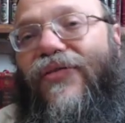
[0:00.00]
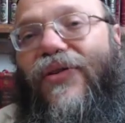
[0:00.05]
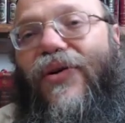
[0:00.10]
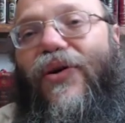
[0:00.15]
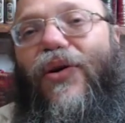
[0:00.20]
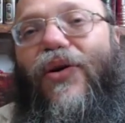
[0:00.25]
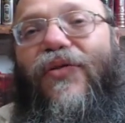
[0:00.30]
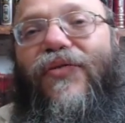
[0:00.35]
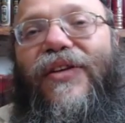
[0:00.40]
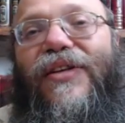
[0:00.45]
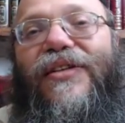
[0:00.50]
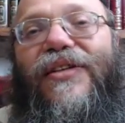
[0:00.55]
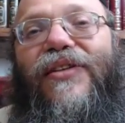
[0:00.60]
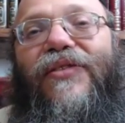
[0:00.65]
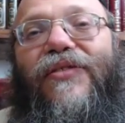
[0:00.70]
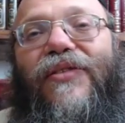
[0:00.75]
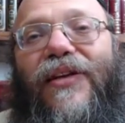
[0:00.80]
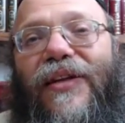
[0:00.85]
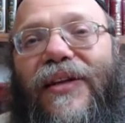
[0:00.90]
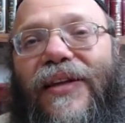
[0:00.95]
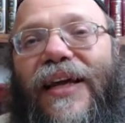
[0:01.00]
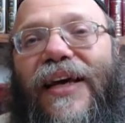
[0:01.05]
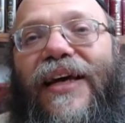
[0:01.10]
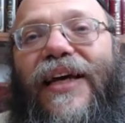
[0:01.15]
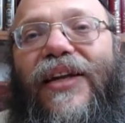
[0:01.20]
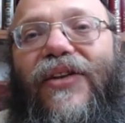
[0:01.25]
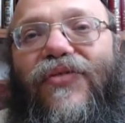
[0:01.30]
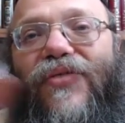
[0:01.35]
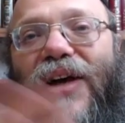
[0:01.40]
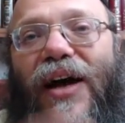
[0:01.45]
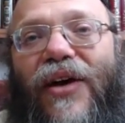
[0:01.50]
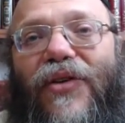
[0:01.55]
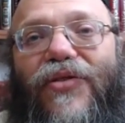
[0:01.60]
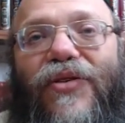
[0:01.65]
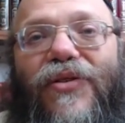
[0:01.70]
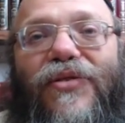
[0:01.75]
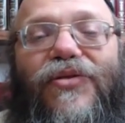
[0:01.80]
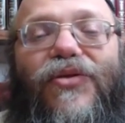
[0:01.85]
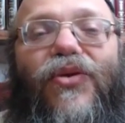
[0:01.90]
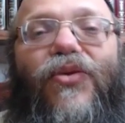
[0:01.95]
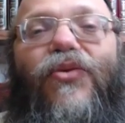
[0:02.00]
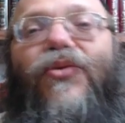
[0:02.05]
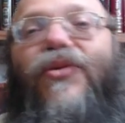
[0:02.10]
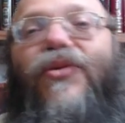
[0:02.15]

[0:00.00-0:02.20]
all of this introduction, so